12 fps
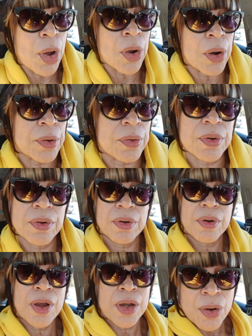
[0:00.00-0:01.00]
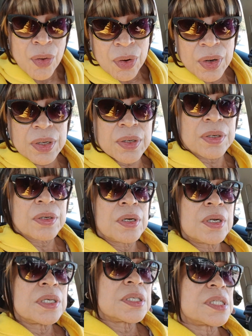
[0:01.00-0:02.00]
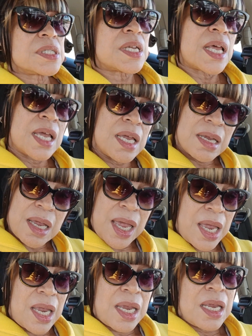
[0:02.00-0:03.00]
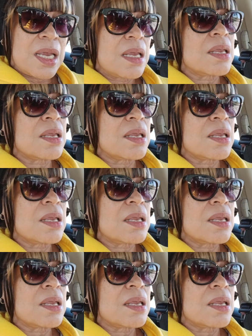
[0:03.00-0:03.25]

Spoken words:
honor to say, hey,